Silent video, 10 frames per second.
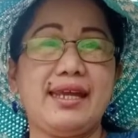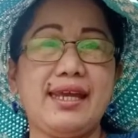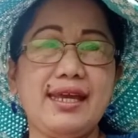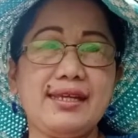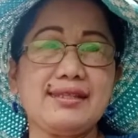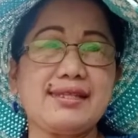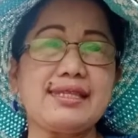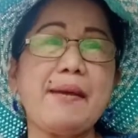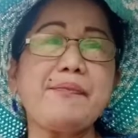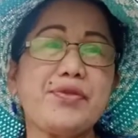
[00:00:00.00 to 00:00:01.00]
And
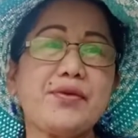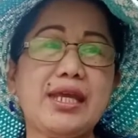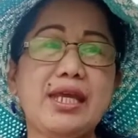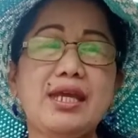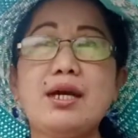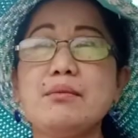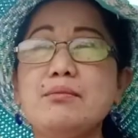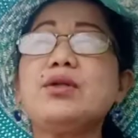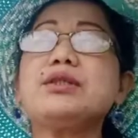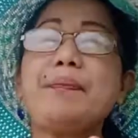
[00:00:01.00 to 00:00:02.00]
step 3.
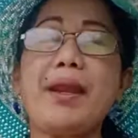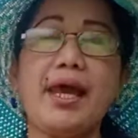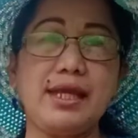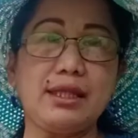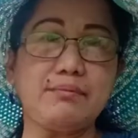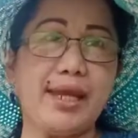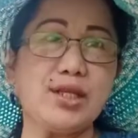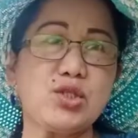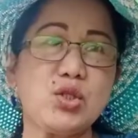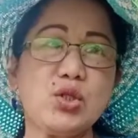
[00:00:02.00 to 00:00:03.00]
Multiply it
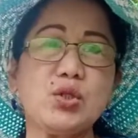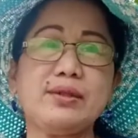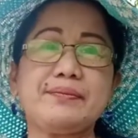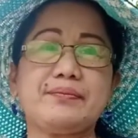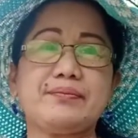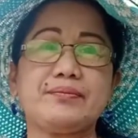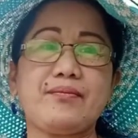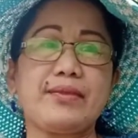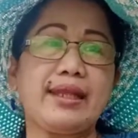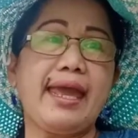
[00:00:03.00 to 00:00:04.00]
by 2,
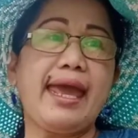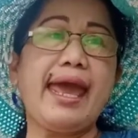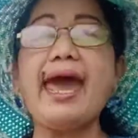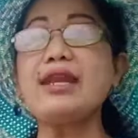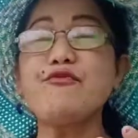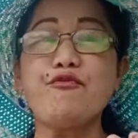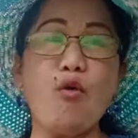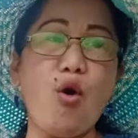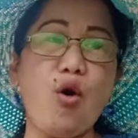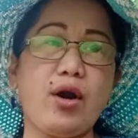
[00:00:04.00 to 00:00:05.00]
add
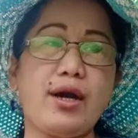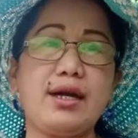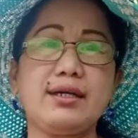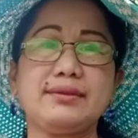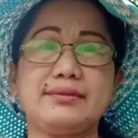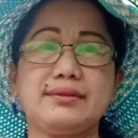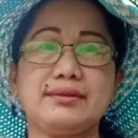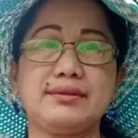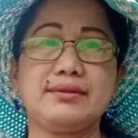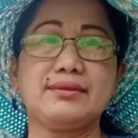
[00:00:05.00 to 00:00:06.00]
4,
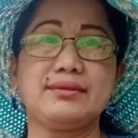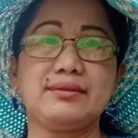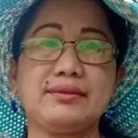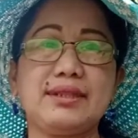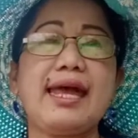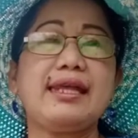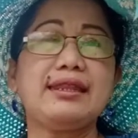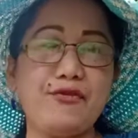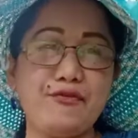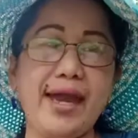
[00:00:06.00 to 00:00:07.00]

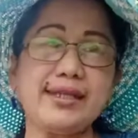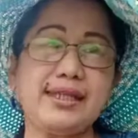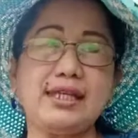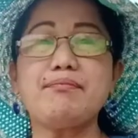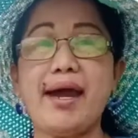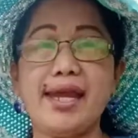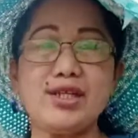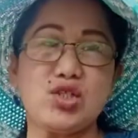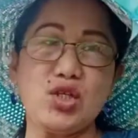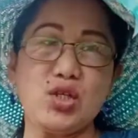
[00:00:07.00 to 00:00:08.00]
divide it
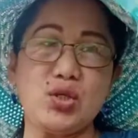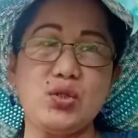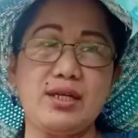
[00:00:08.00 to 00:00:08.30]
by 2,